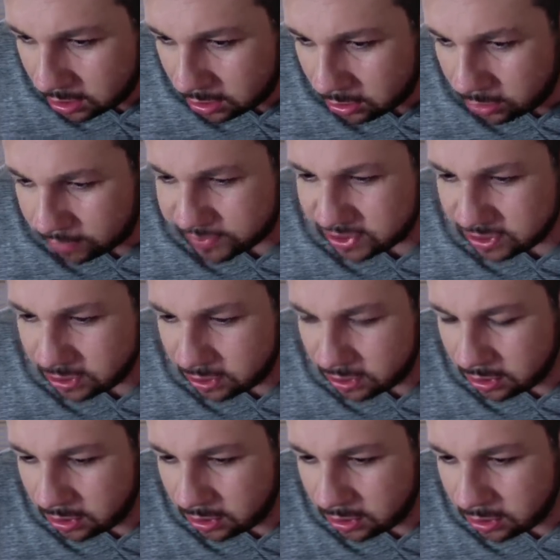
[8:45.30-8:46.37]
Whoops.
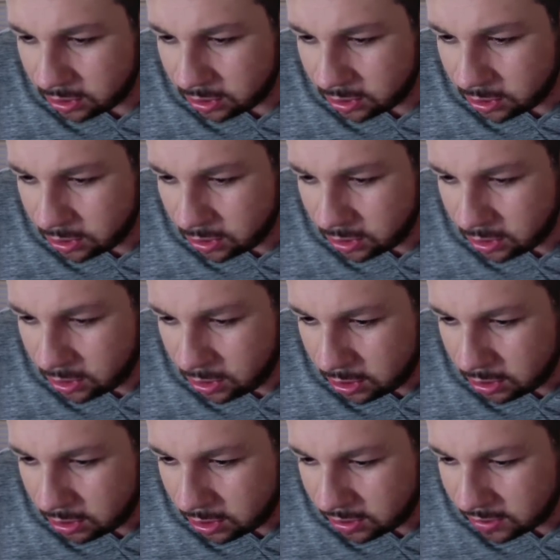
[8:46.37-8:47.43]

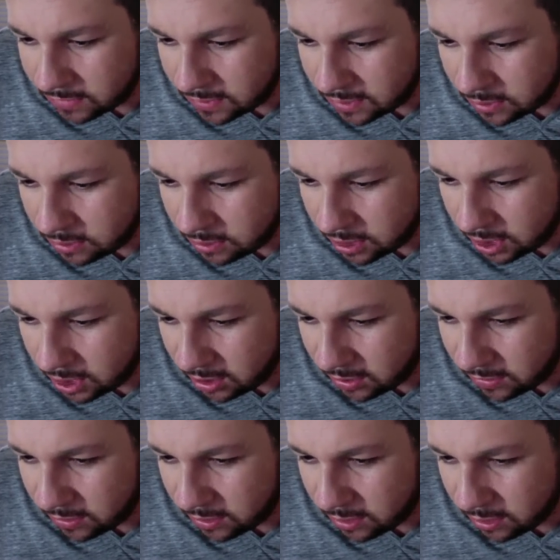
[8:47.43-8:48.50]
No, that doesn't do
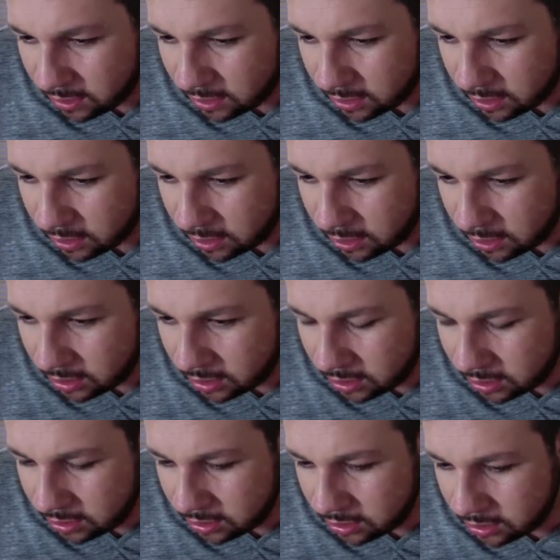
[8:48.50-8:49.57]
that.
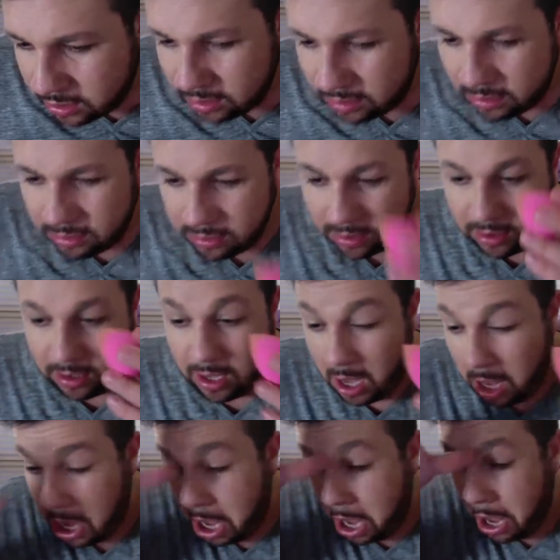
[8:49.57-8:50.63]
Oh
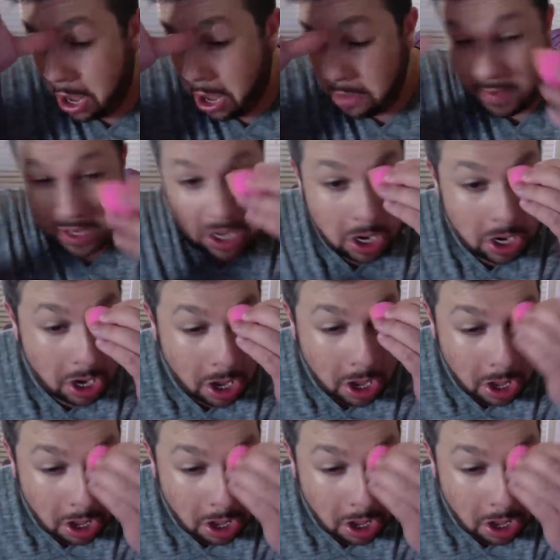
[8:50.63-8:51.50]
my God.